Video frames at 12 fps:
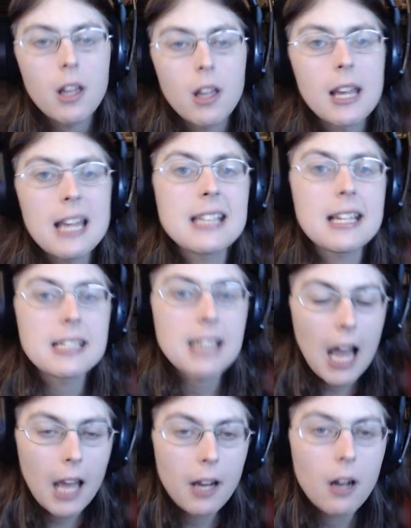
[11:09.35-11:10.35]
His
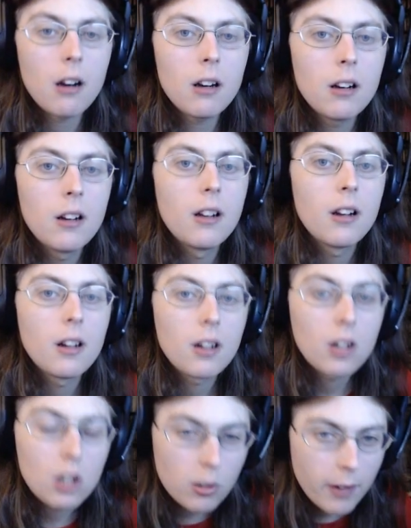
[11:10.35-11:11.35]
entire
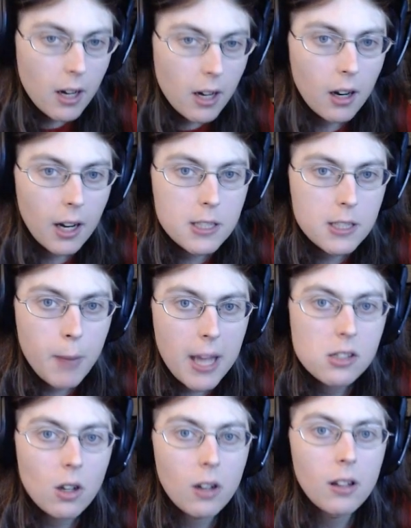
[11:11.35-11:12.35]
career is
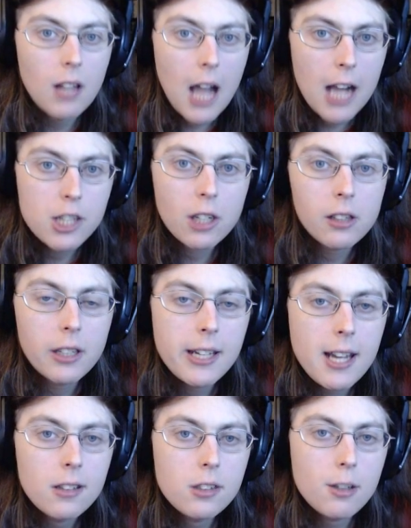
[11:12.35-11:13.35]
based on
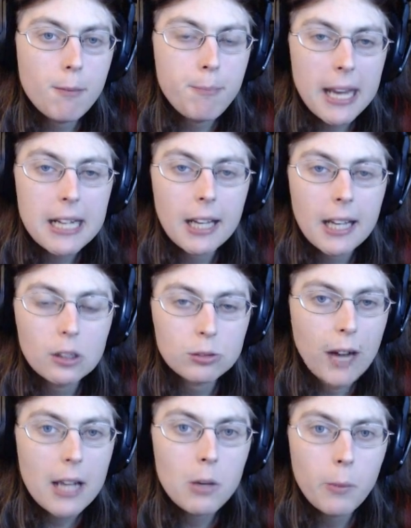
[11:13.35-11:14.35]
logically debating
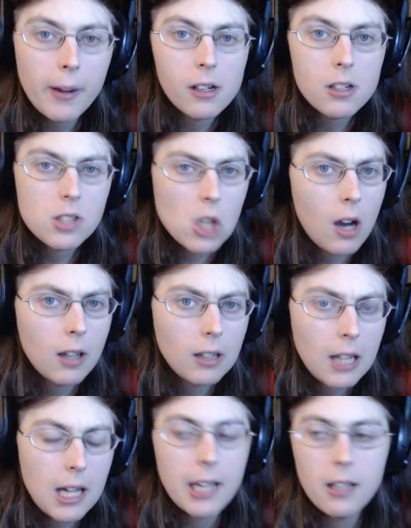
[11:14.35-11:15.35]
right-wingers online.